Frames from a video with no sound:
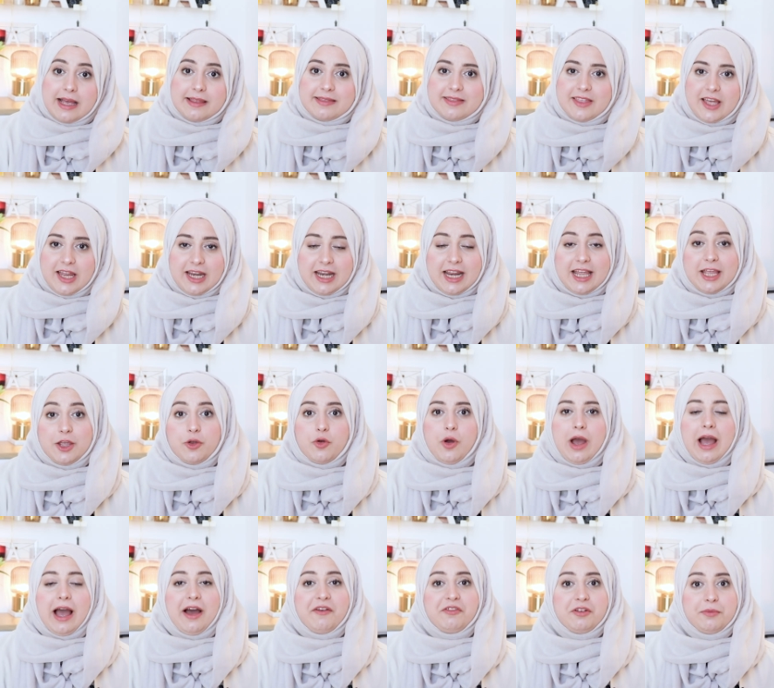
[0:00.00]
then you
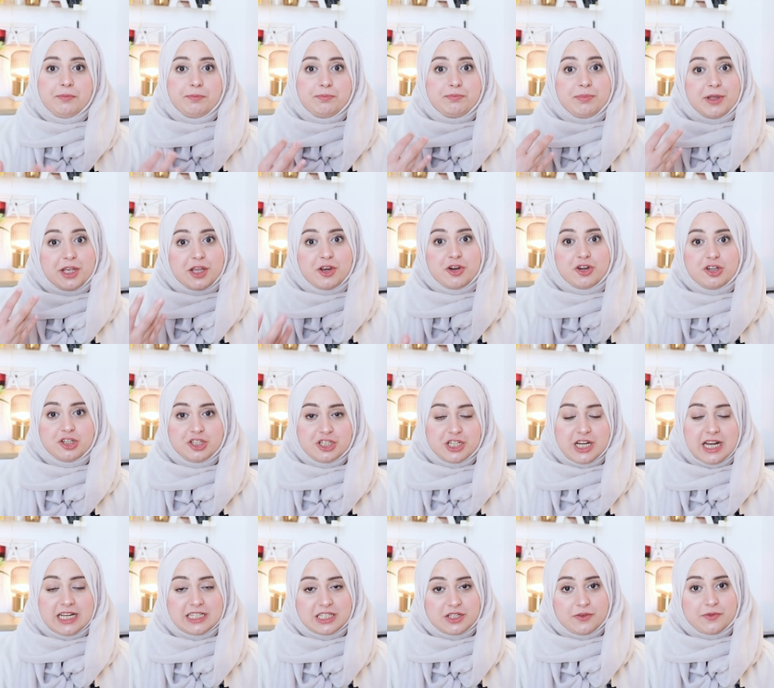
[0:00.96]
have a bigger
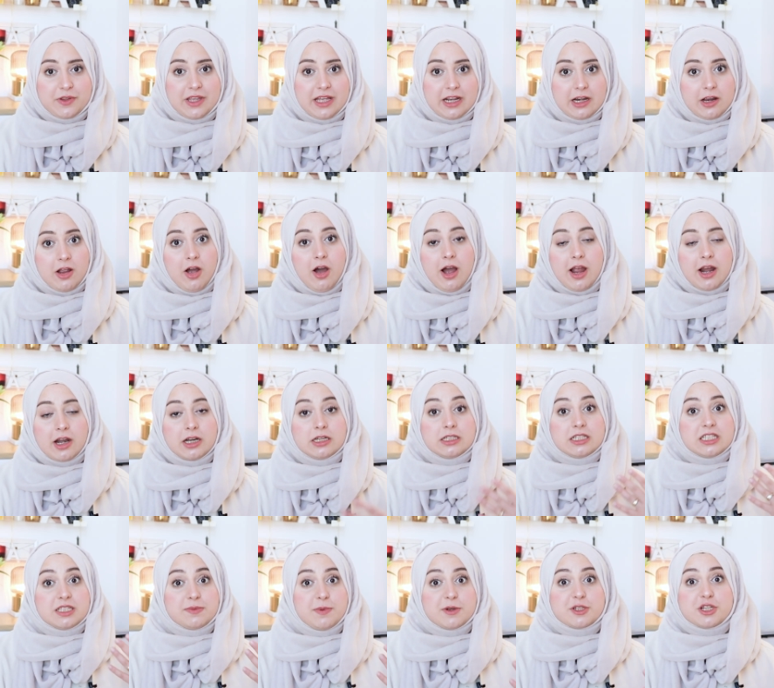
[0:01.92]
chance of getting hired,
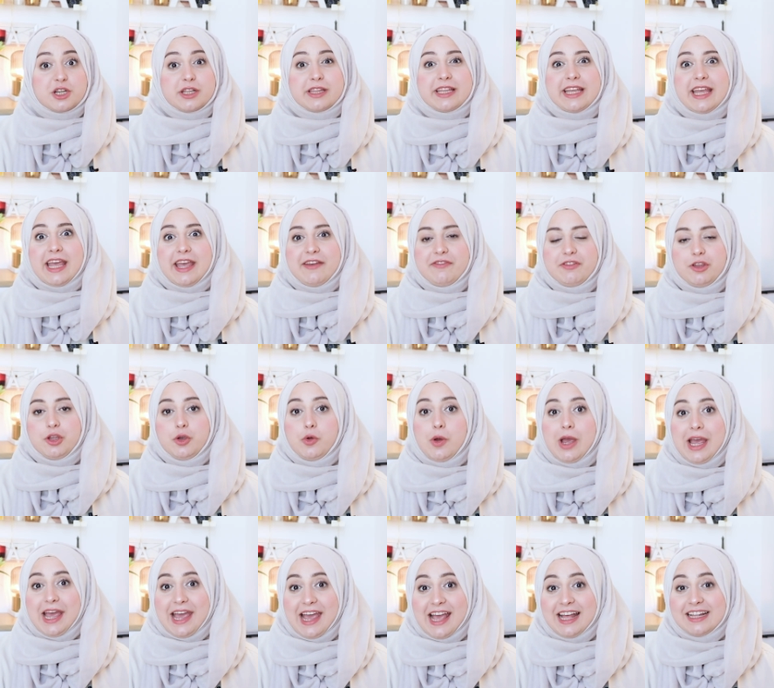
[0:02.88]
especially if you
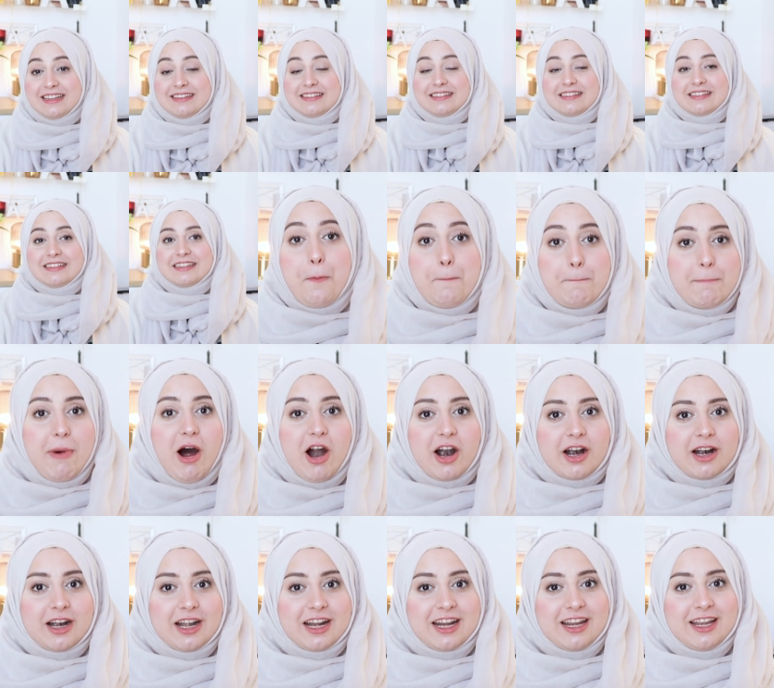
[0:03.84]
hit the
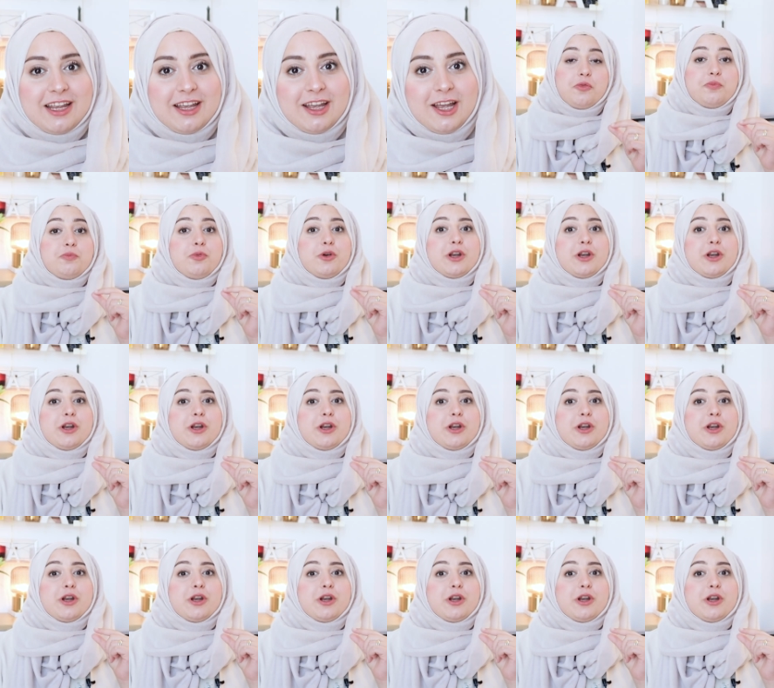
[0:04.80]
mark of